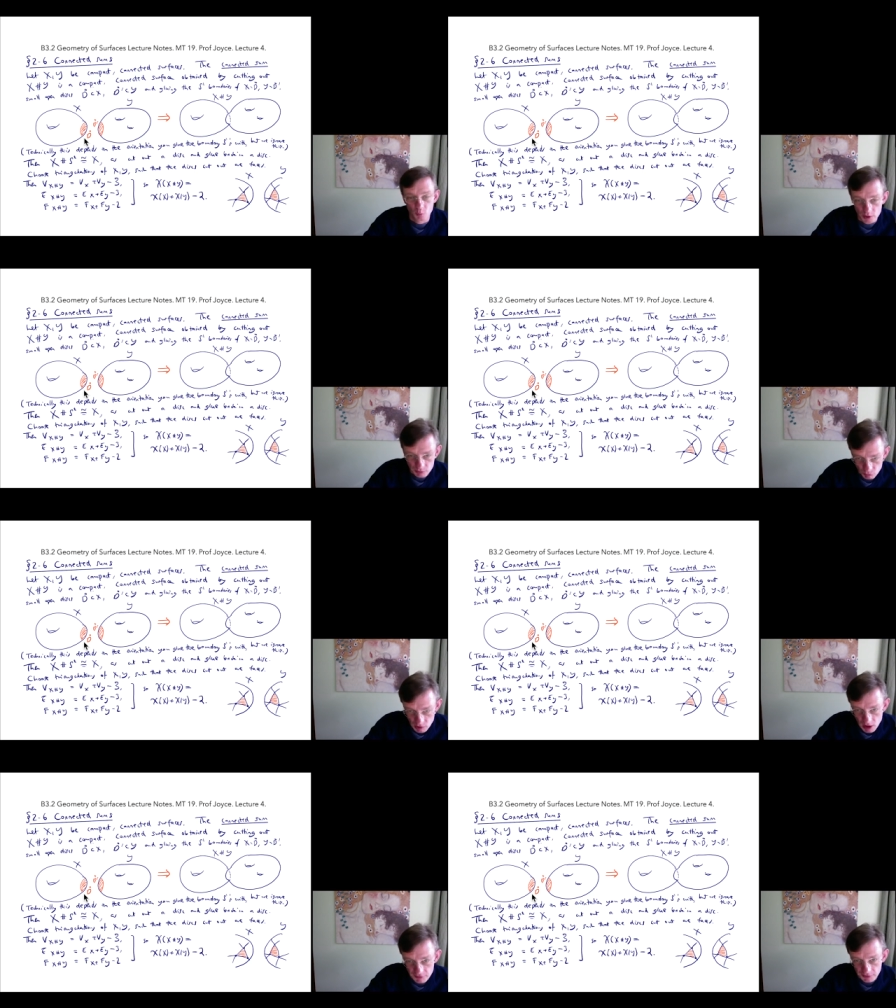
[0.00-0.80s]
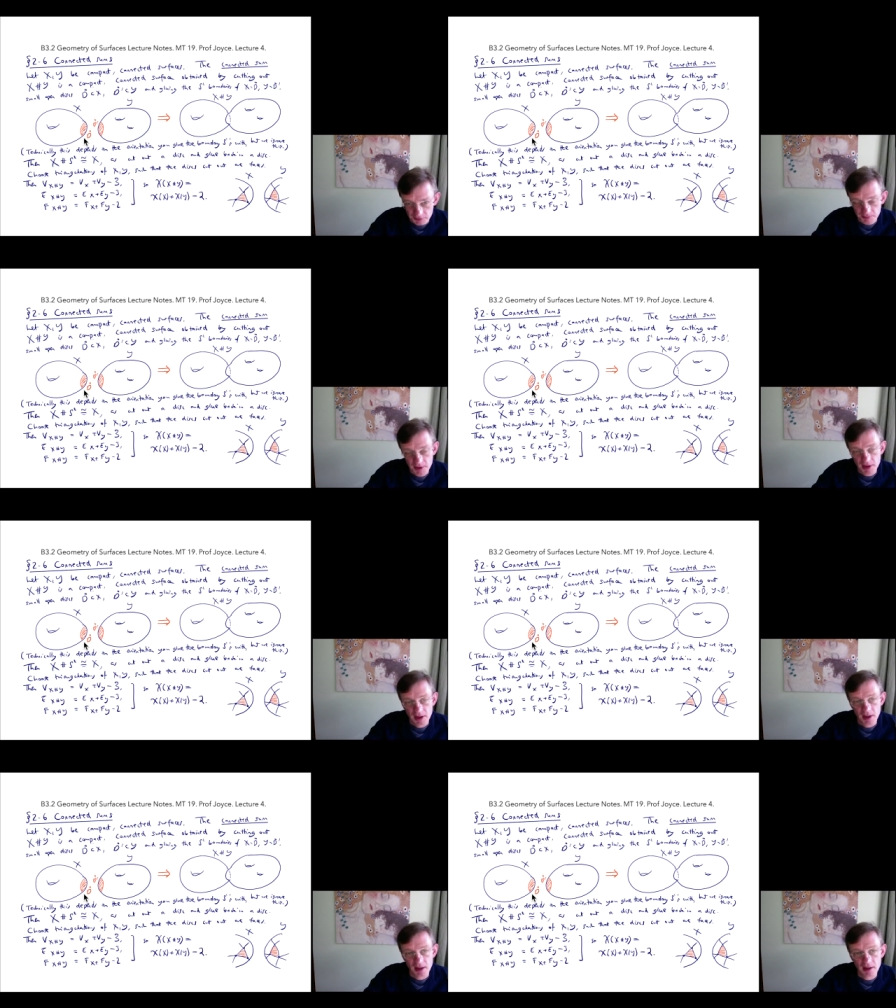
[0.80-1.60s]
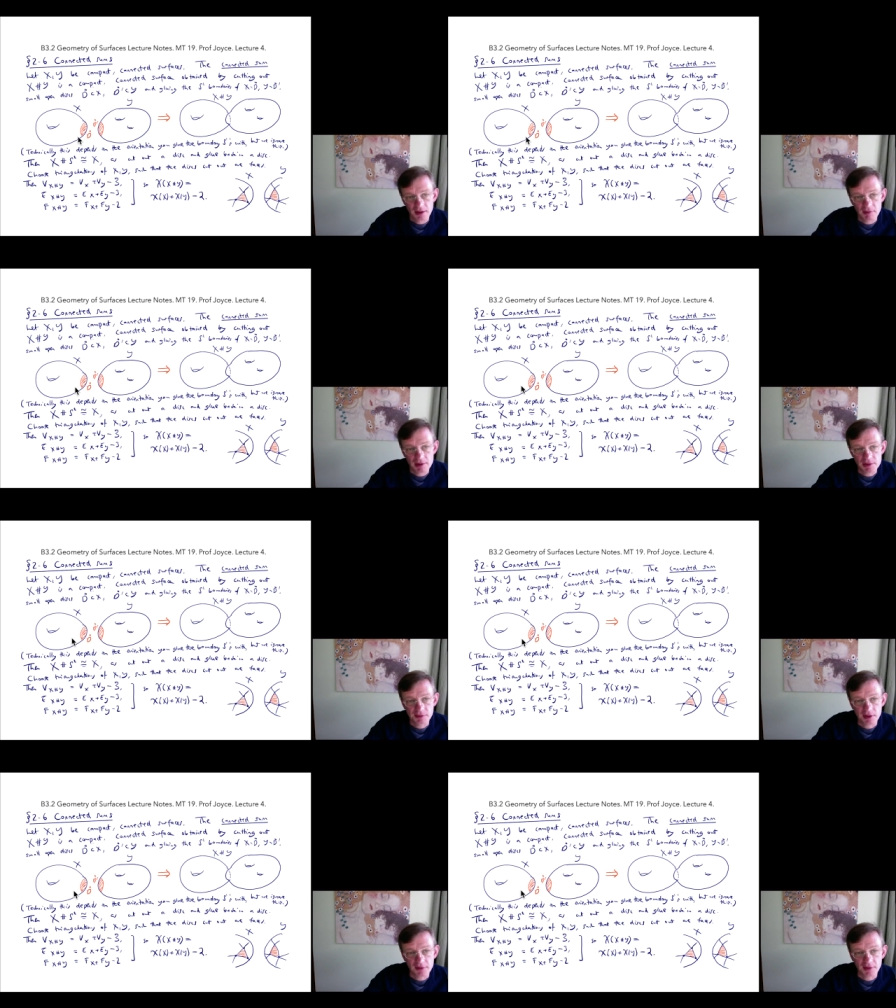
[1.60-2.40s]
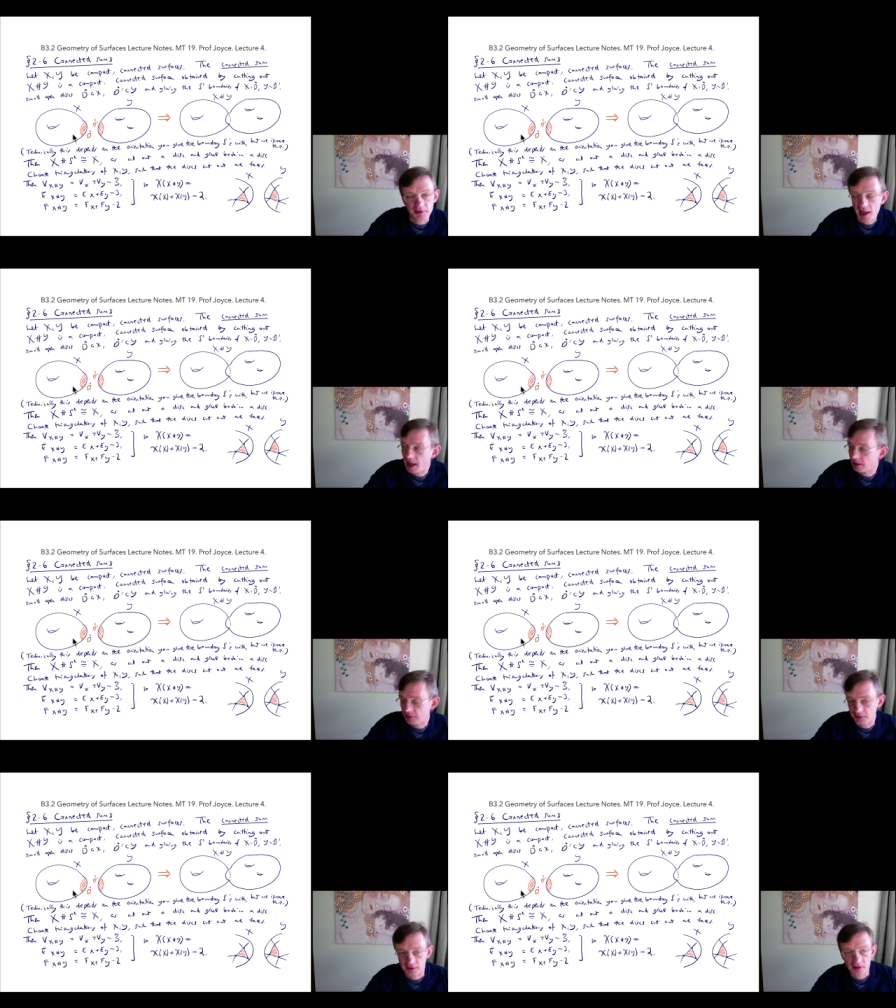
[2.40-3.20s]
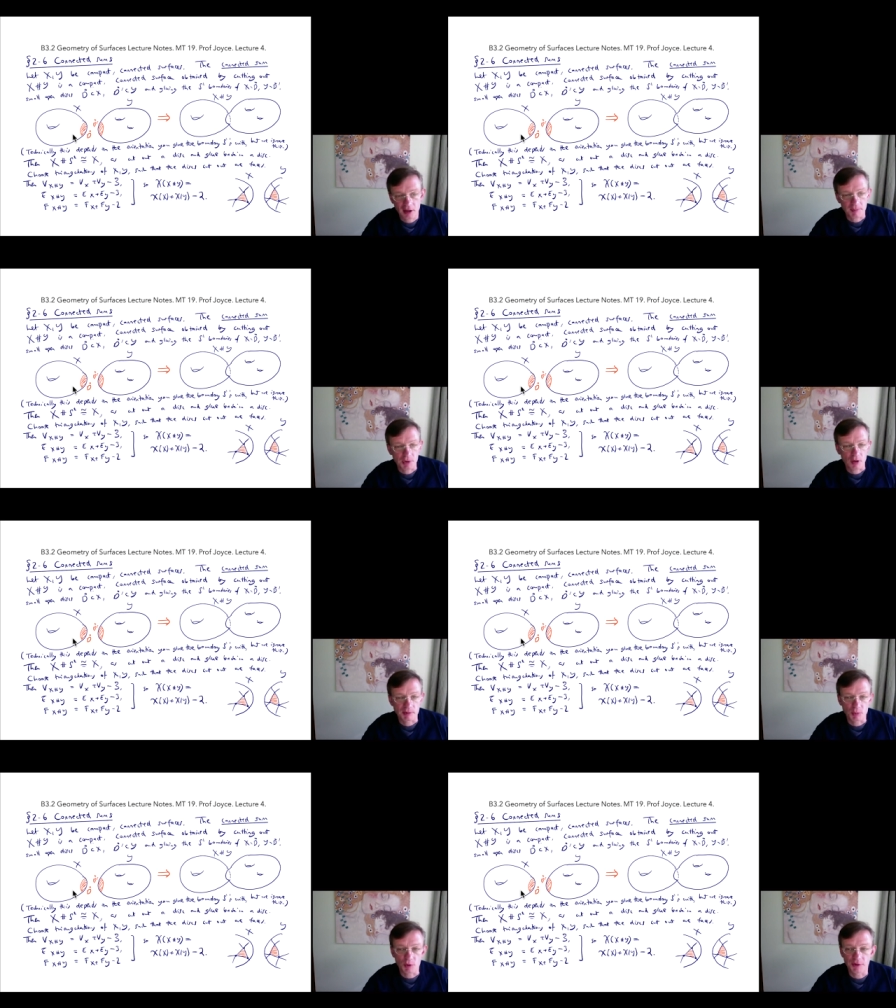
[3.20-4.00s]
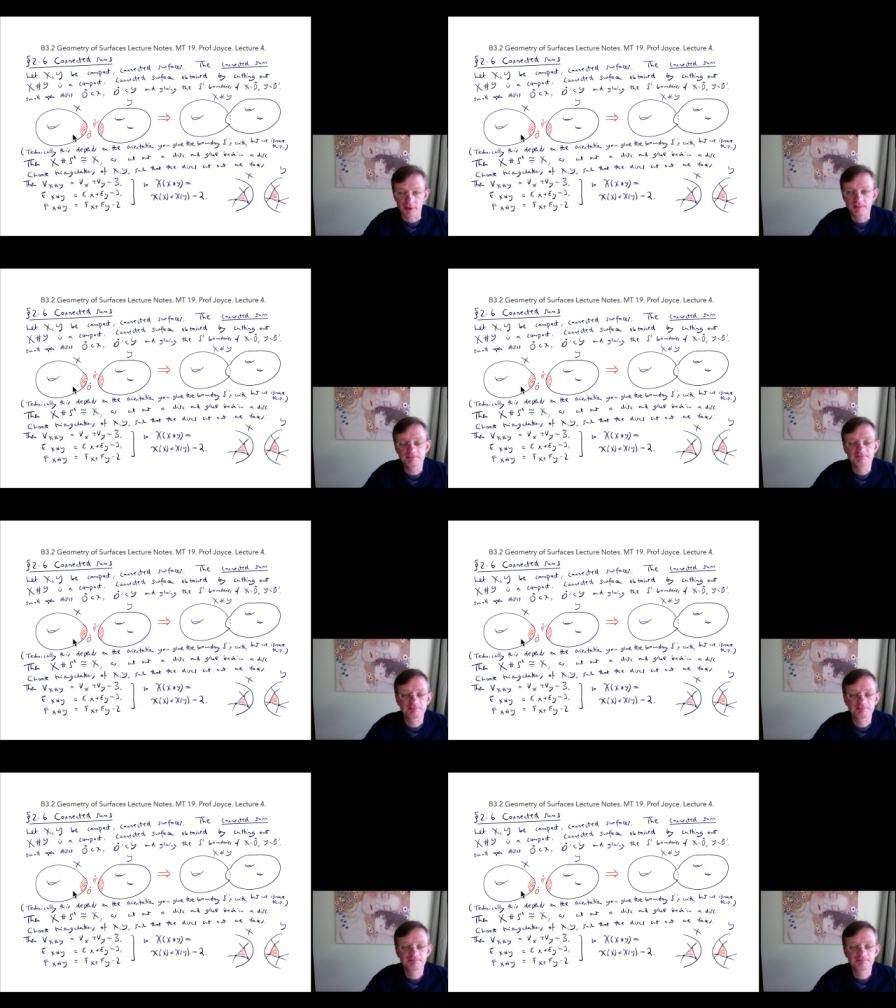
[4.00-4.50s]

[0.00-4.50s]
which recovers uh, the original surface X up to homeomorphism.